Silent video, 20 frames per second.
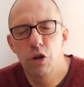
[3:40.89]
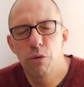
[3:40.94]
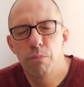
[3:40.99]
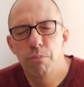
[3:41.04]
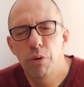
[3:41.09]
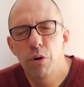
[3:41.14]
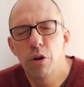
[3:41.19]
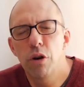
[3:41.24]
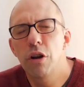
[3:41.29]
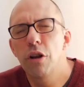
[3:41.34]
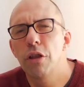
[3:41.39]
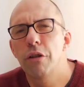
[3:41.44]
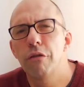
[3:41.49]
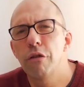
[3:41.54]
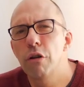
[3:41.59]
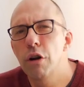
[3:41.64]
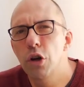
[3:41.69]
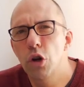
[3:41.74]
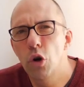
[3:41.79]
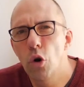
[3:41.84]
You put it at the
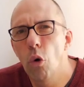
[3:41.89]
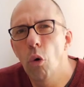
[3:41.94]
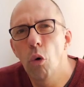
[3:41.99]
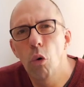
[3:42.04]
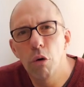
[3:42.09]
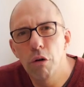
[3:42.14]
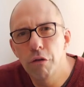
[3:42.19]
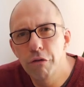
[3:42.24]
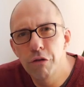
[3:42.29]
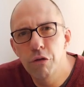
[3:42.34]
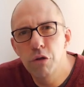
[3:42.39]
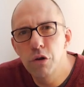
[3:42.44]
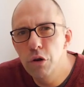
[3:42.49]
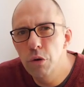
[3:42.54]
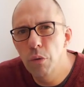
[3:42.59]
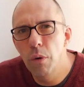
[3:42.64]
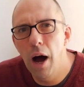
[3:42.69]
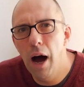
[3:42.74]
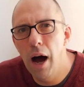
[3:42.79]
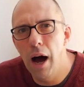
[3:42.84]
very core of who
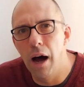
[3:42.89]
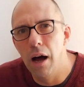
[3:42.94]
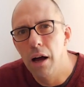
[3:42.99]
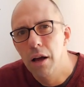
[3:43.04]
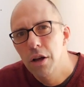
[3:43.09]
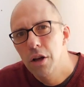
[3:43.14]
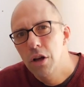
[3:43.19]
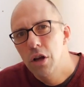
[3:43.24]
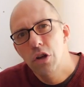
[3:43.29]
you are,